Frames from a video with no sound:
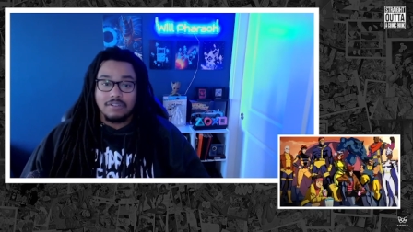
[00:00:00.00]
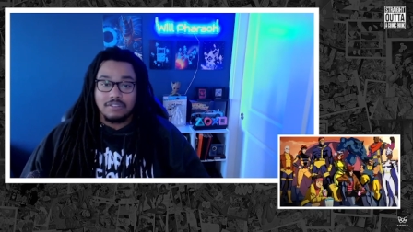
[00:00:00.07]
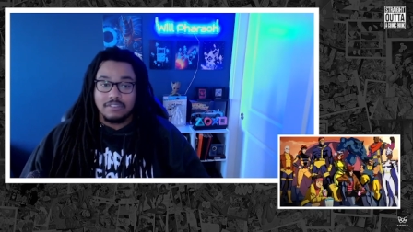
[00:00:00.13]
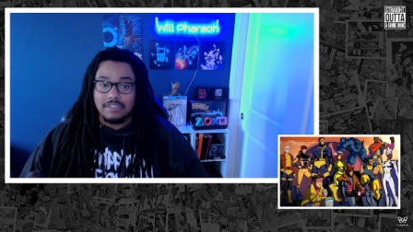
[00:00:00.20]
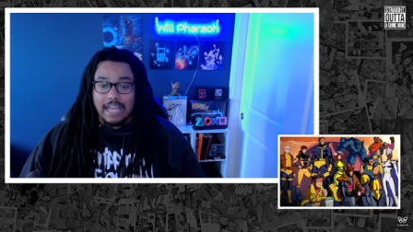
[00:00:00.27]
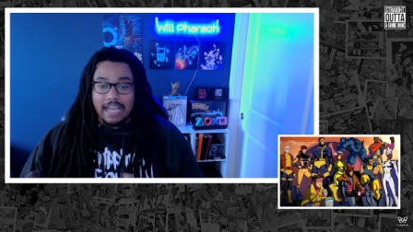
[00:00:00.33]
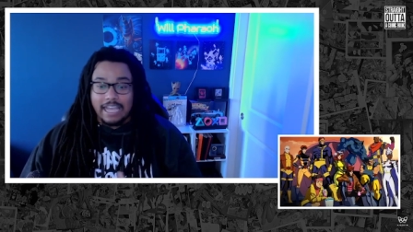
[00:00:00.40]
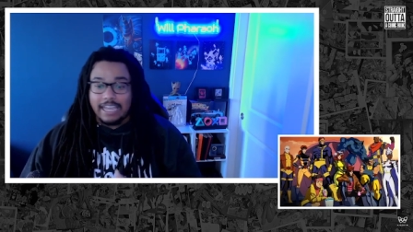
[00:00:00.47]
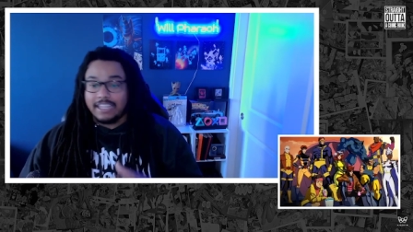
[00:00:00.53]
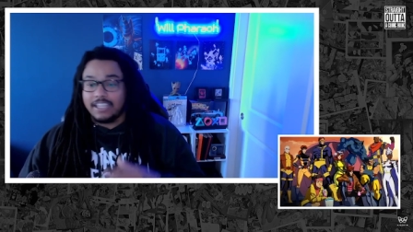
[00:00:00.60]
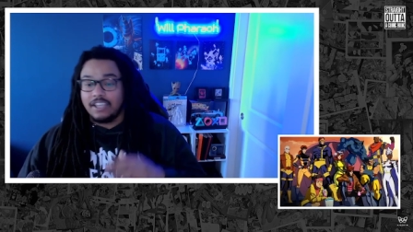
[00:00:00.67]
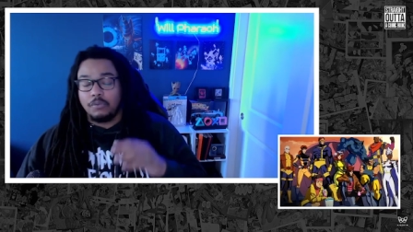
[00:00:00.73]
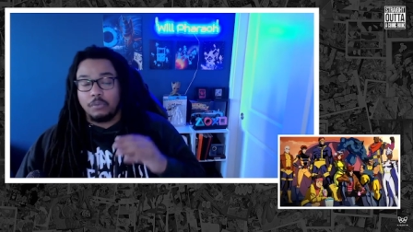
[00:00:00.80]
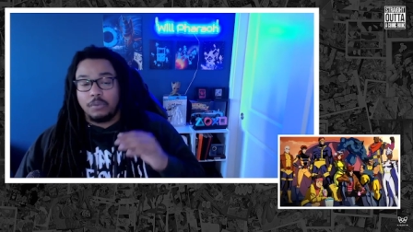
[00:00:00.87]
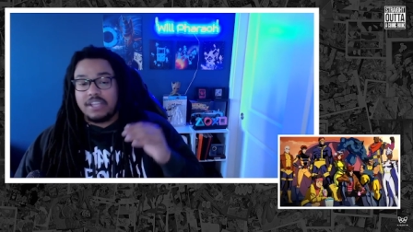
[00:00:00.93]

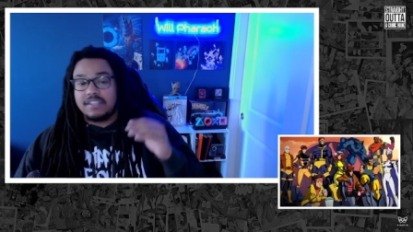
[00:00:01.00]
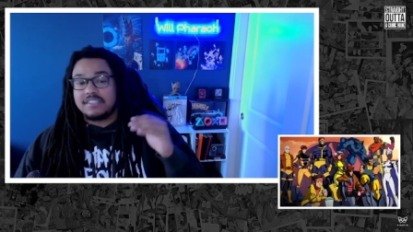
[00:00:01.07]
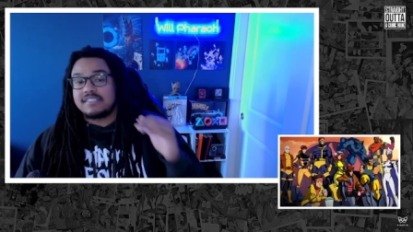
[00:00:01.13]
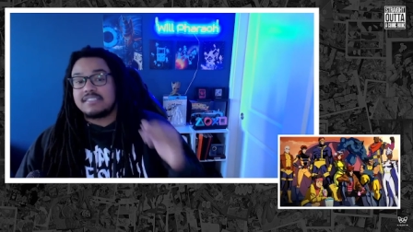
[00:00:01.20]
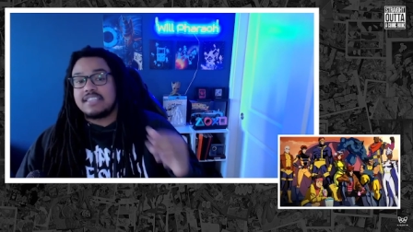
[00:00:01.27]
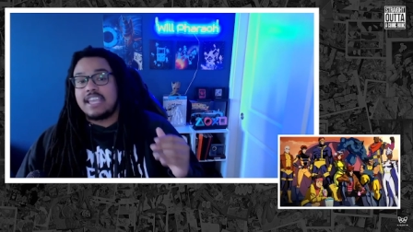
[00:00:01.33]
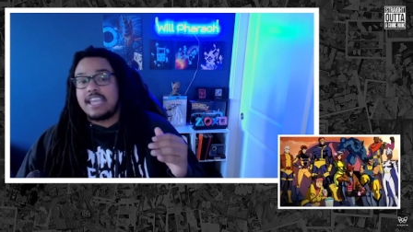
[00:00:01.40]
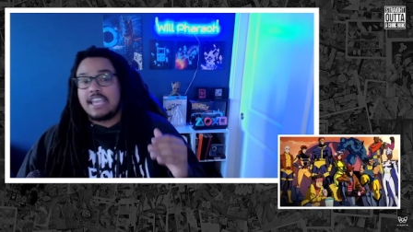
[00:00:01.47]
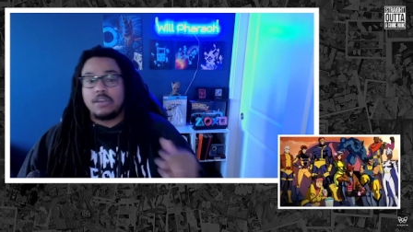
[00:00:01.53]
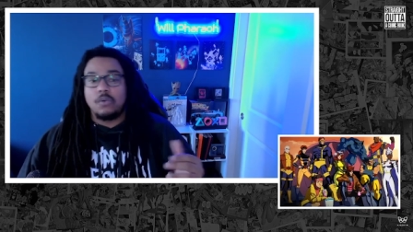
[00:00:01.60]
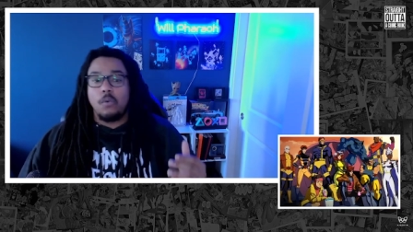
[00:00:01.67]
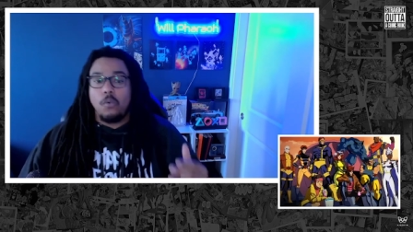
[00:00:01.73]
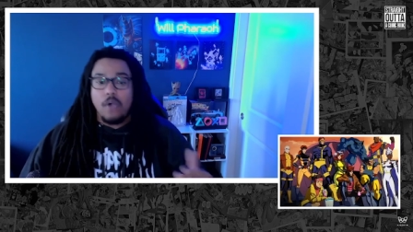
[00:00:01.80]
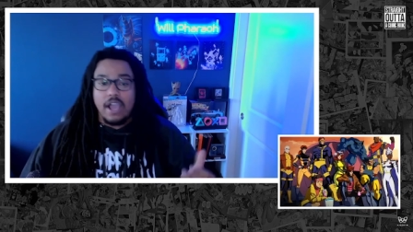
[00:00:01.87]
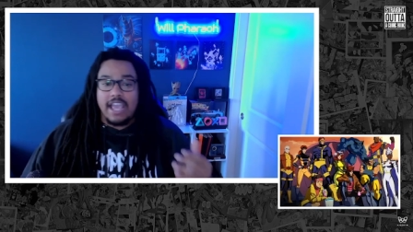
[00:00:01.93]
Like, we've
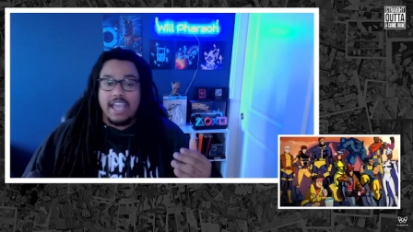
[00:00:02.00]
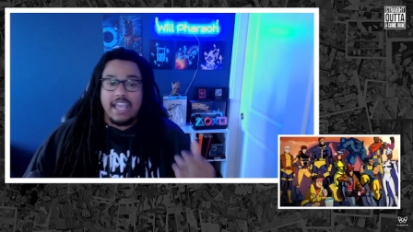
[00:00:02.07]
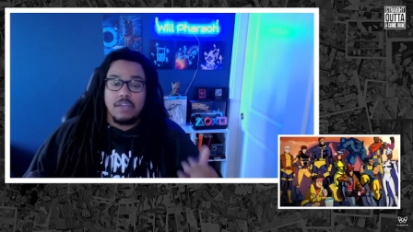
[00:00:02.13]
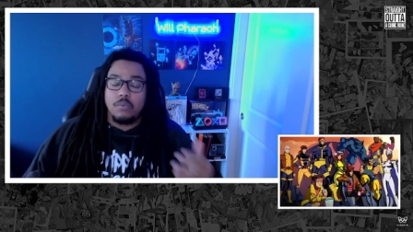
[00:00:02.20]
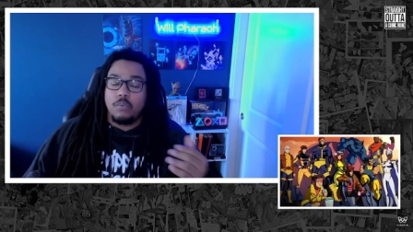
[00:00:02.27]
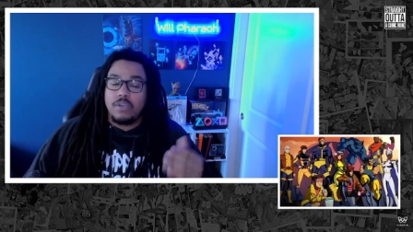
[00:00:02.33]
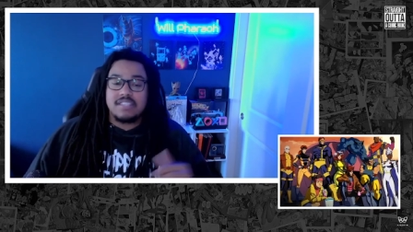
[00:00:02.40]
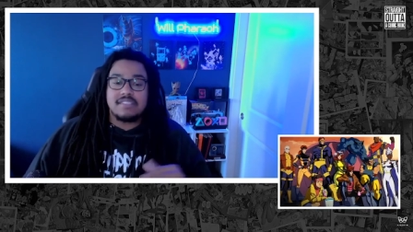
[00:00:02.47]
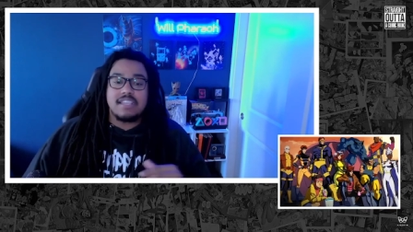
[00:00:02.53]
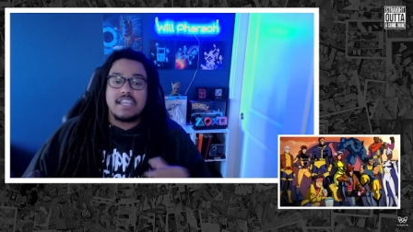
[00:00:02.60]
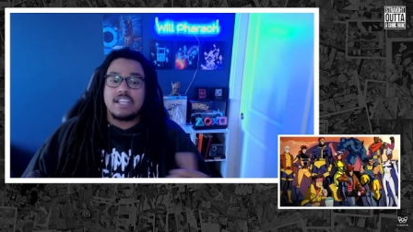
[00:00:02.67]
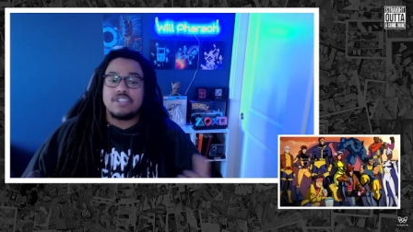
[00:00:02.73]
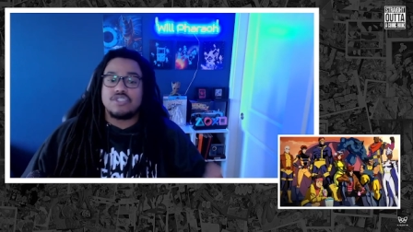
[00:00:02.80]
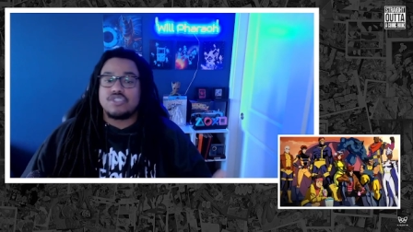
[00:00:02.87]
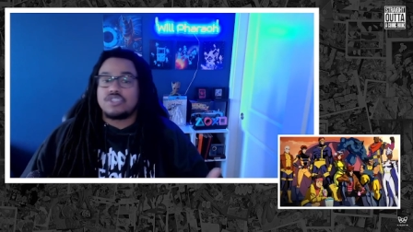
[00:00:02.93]
seen
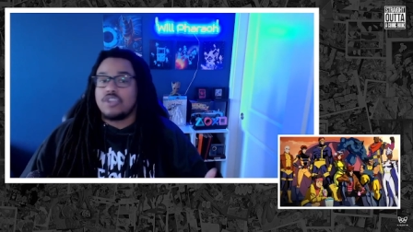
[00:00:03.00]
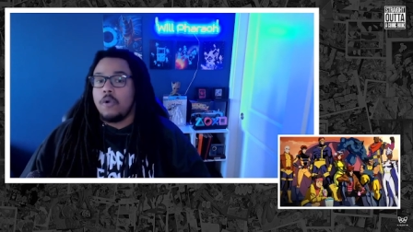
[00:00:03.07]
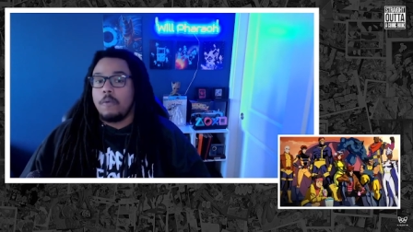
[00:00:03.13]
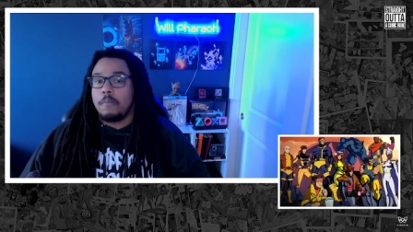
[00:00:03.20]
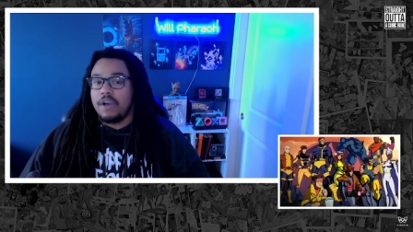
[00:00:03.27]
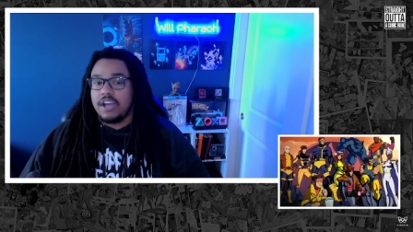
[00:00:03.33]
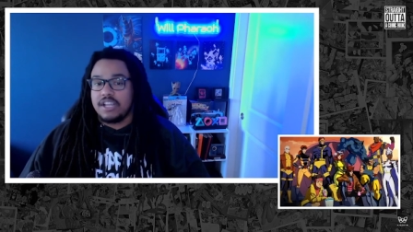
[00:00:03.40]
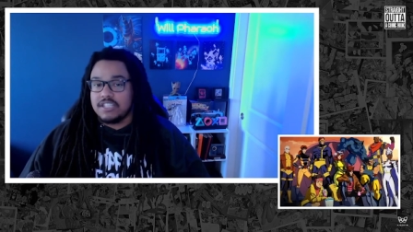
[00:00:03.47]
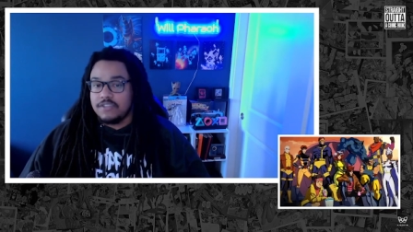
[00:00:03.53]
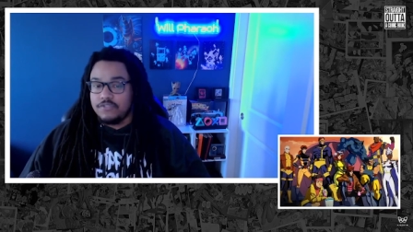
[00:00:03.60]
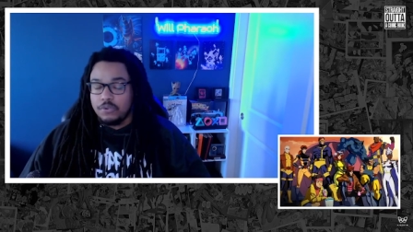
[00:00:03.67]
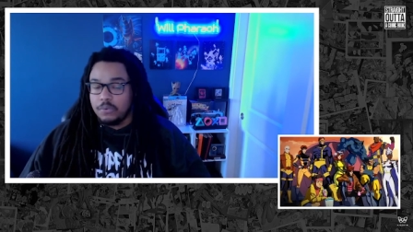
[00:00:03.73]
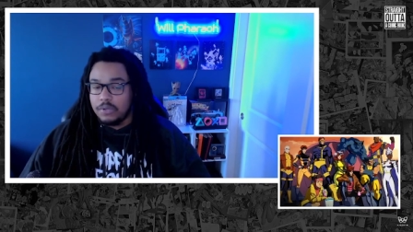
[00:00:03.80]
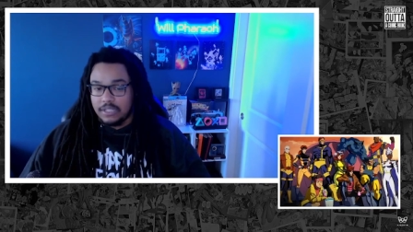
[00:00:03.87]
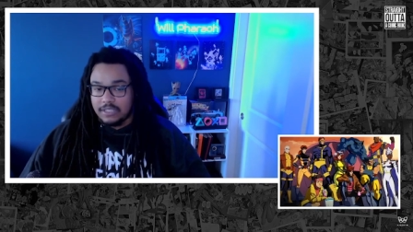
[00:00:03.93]
so much, if
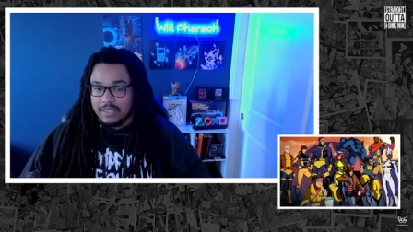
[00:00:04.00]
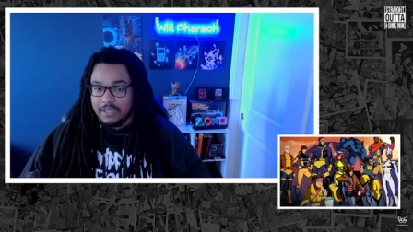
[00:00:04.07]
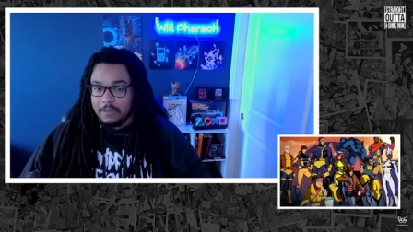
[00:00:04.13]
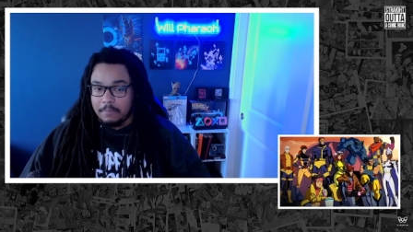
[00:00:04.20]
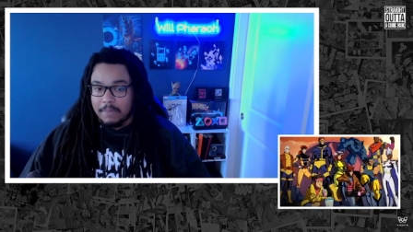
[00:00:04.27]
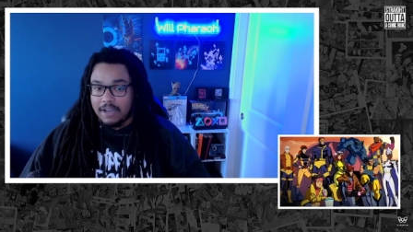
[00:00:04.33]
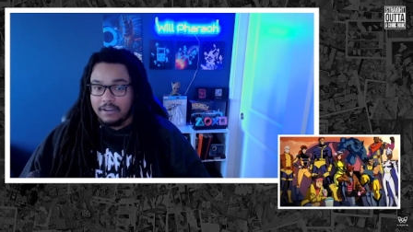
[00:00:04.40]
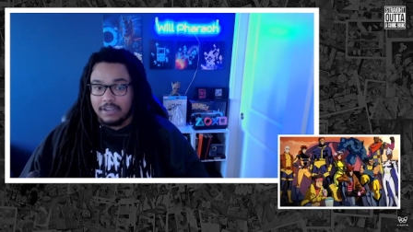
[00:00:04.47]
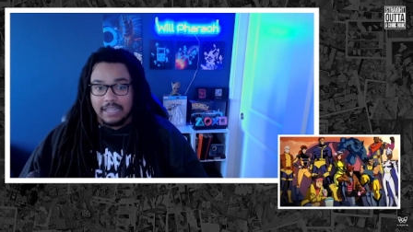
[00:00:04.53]
you really think about it.